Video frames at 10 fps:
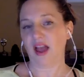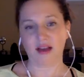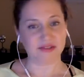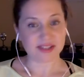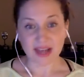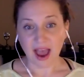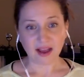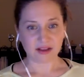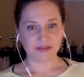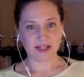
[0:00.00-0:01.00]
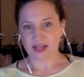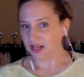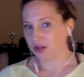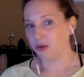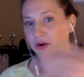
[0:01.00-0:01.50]
have a snack if I
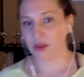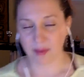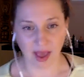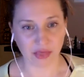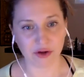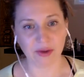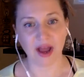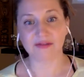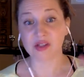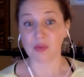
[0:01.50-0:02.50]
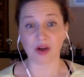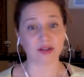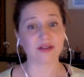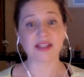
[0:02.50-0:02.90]
need it, go to the bathroom, have some water,